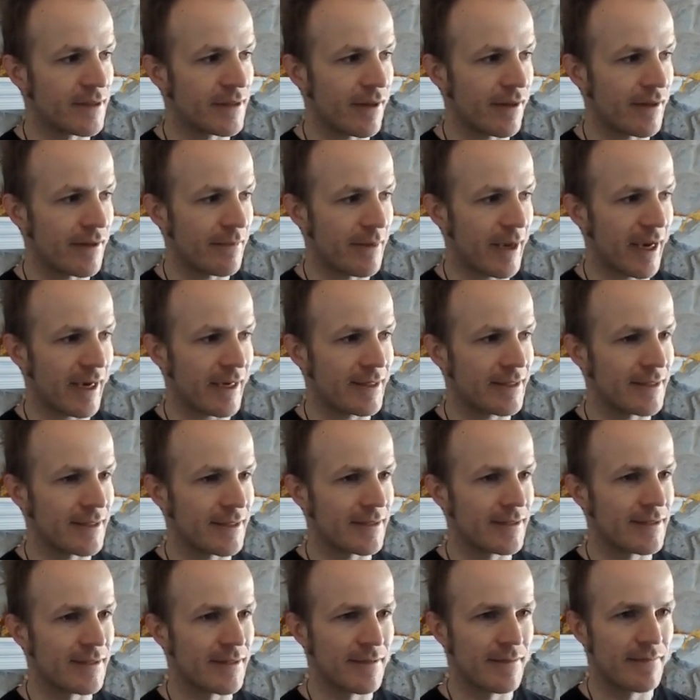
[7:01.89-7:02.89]
the
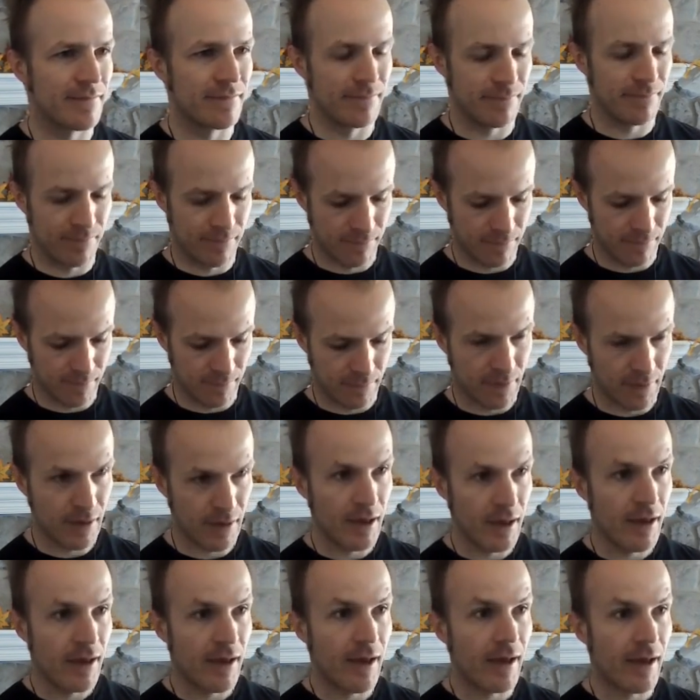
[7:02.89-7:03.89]
packages.
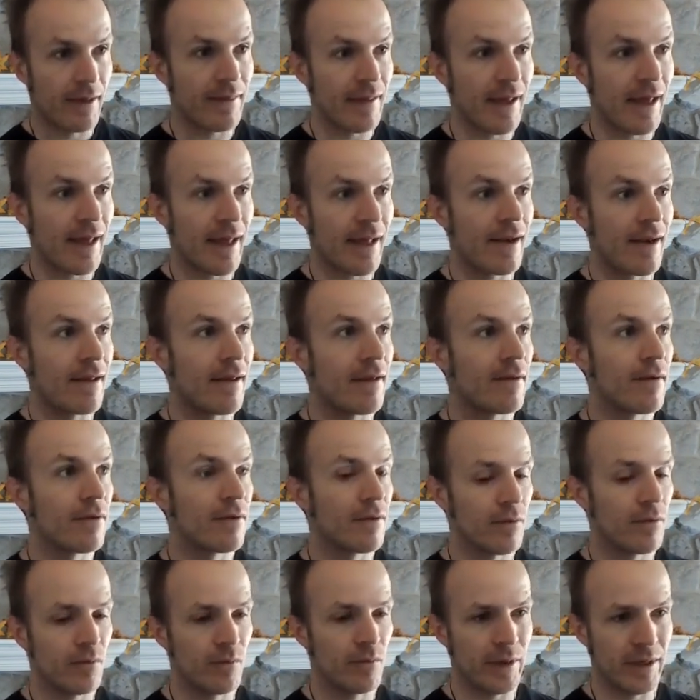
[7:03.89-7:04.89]
And then
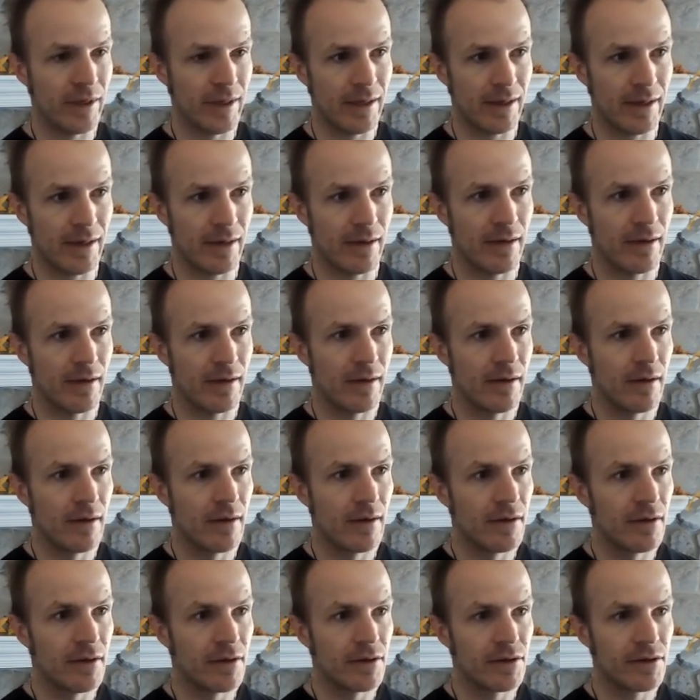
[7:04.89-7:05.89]
we
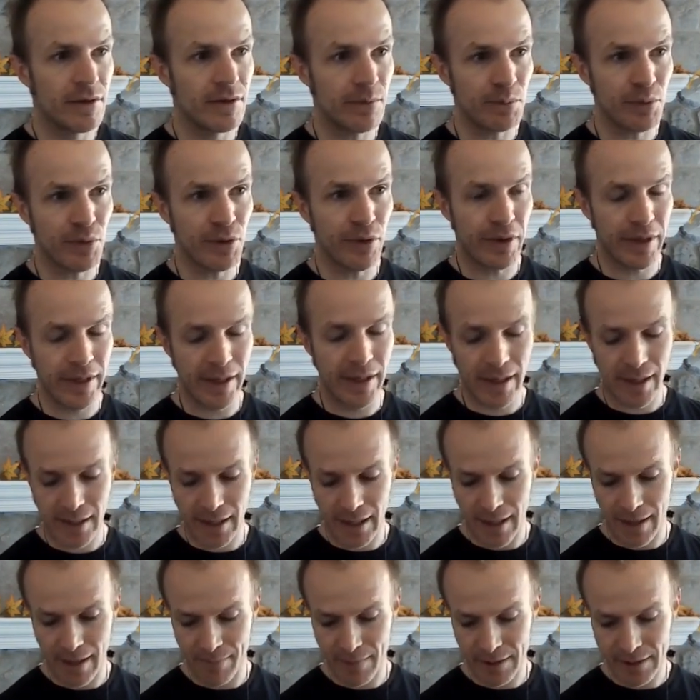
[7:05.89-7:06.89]
deploy an
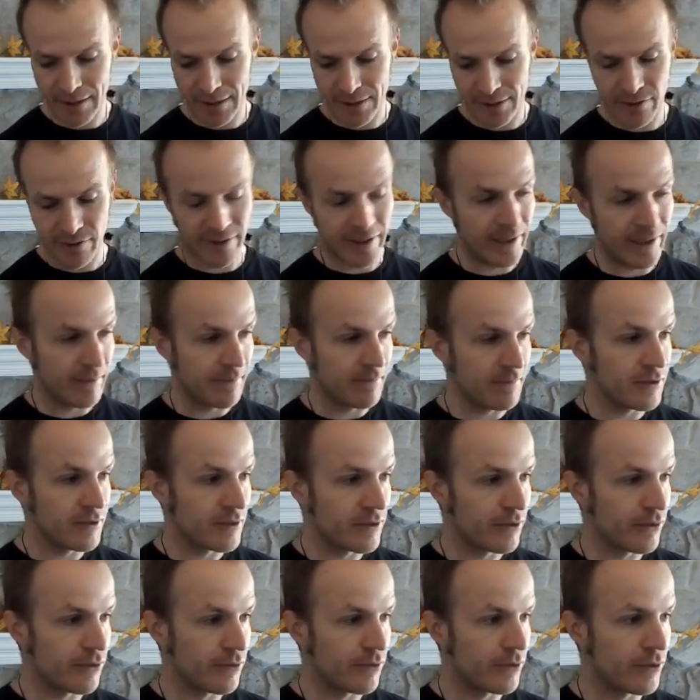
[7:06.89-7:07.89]
image stream
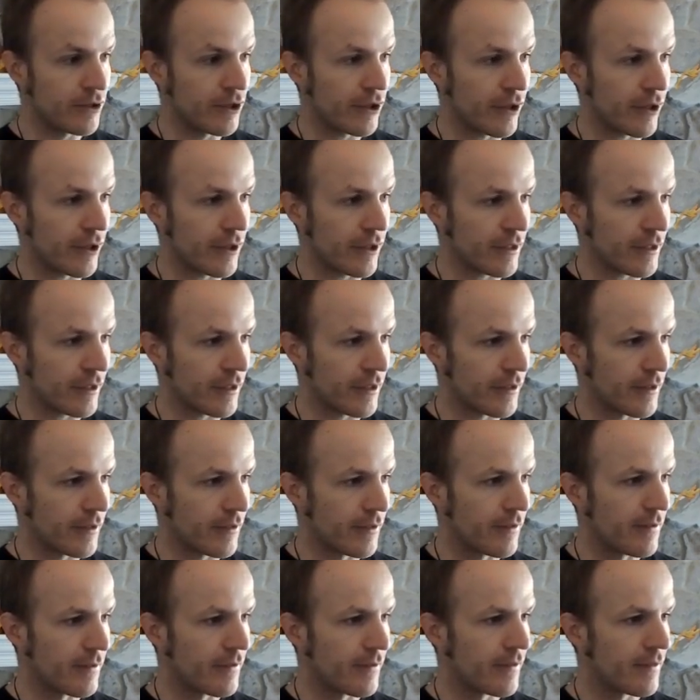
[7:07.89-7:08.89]
to NERC.
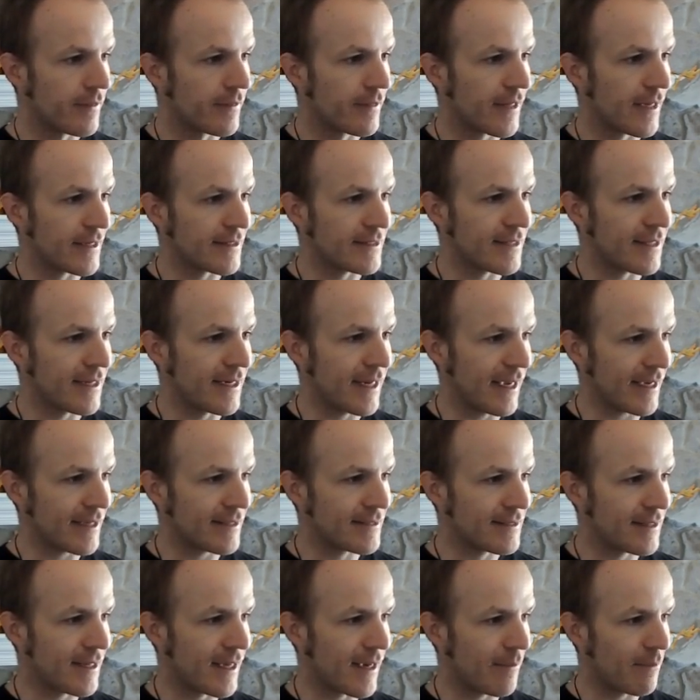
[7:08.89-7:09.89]
That's the next
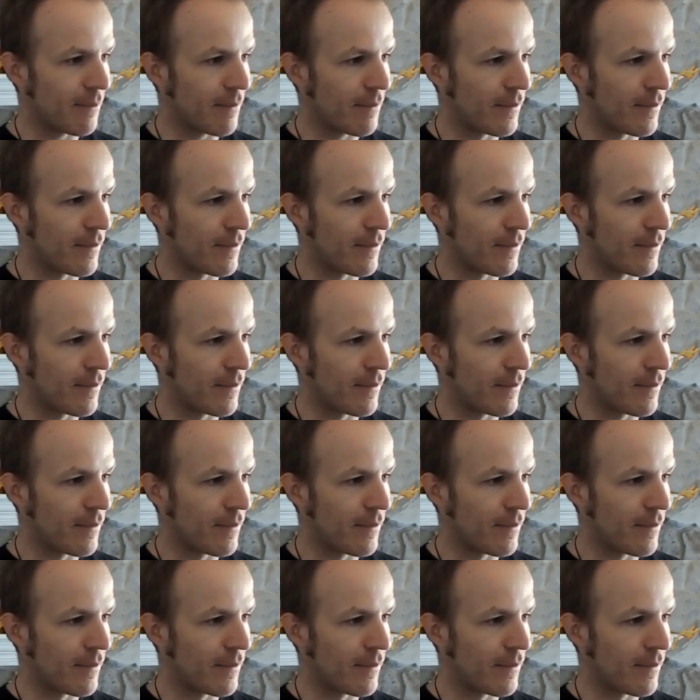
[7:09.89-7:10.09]
step.